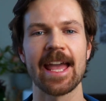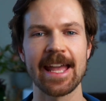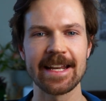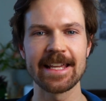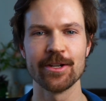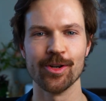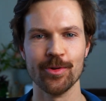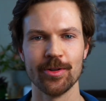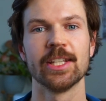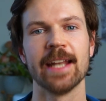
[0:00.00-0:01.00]
ADO.
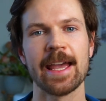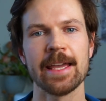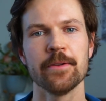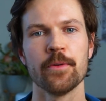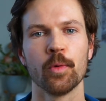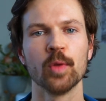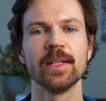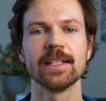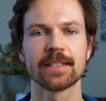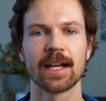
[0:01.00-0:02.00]
Today, we'll be
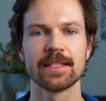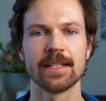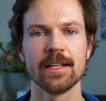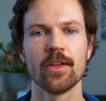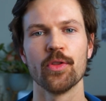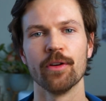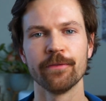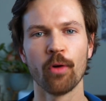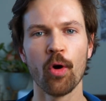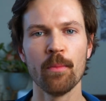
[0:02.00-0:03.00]
discussing the
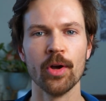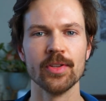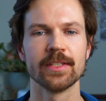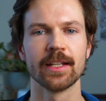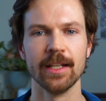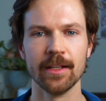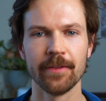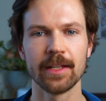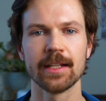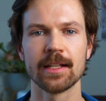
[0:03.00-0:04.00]
four most
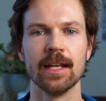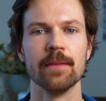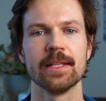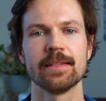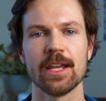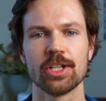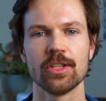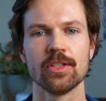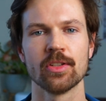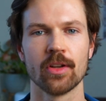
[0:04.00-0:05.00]
significant
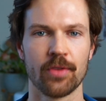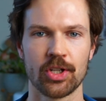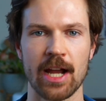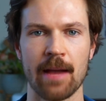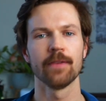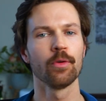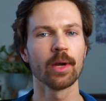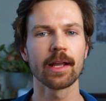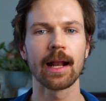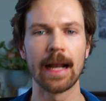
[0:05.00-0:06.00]
limitations of SHAP. If you
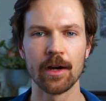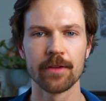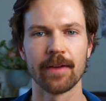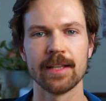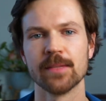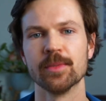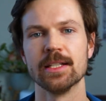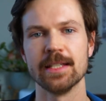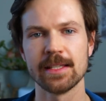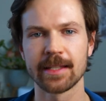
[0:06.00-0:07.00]
want to clarify some of the
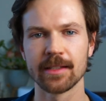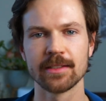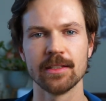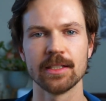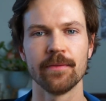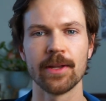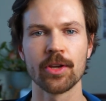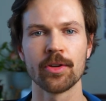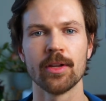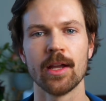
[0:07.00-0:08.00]
details in this
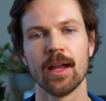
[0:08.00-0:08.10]
video,